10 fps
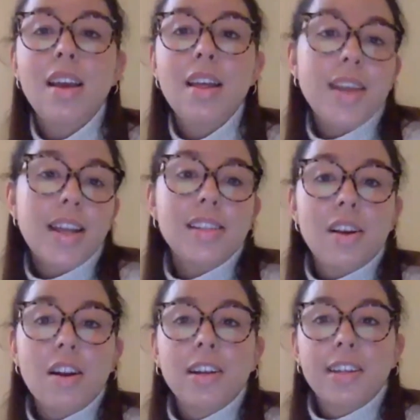And that is
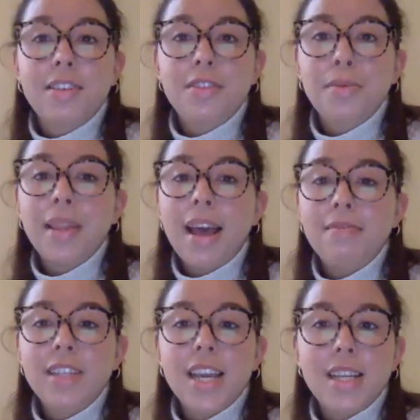hard. And you will
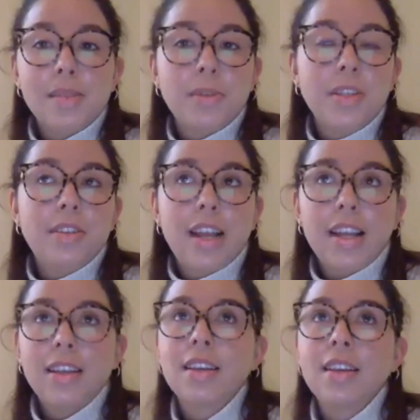have days when you're
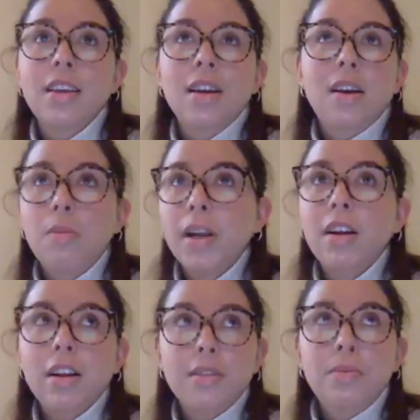like, oh my
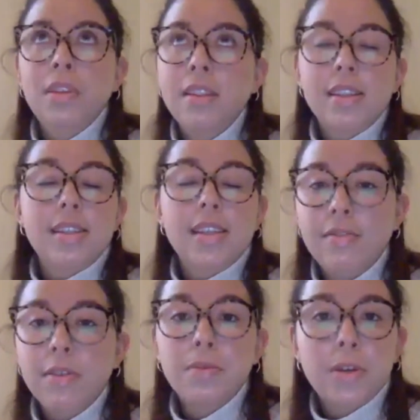God, will this
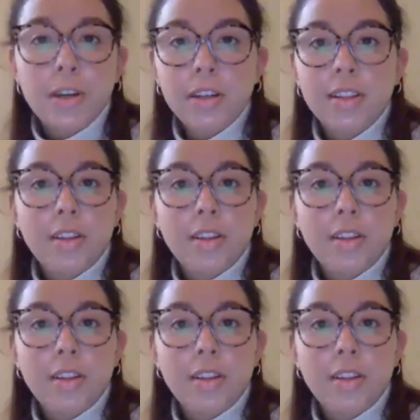even work?